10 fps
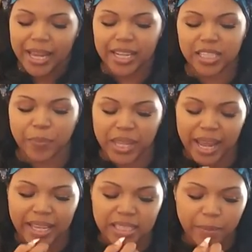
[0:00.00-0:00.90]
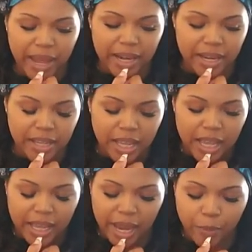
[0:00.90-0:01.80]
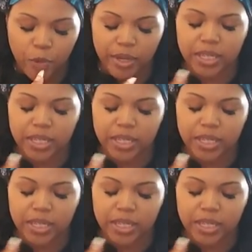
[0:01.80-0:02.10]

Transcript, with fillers: This would be like somebody that, Capricorn,